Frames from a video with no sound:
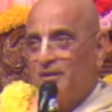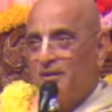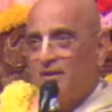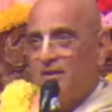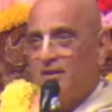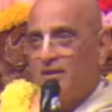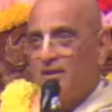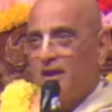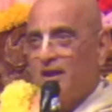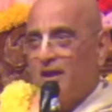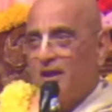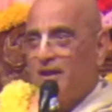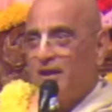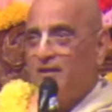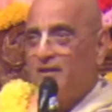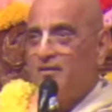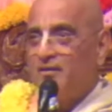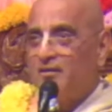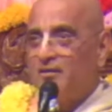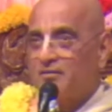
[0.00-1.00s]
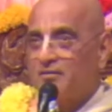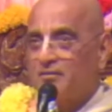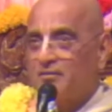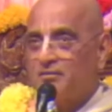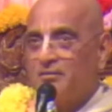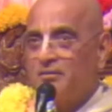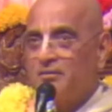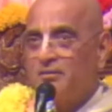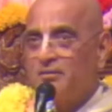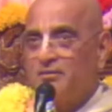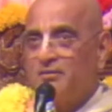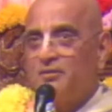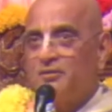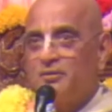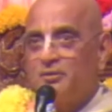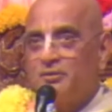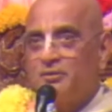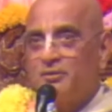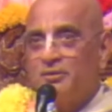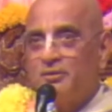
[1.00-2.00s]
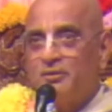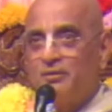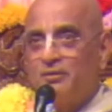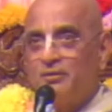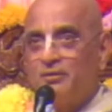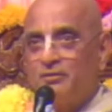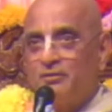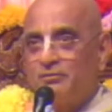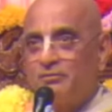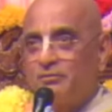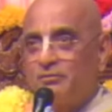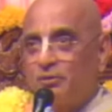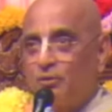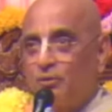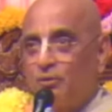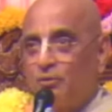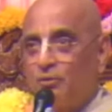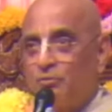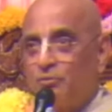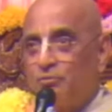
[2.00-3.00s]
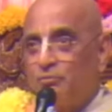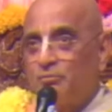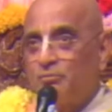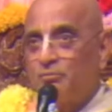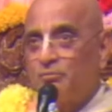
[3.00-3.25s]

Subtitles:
And so,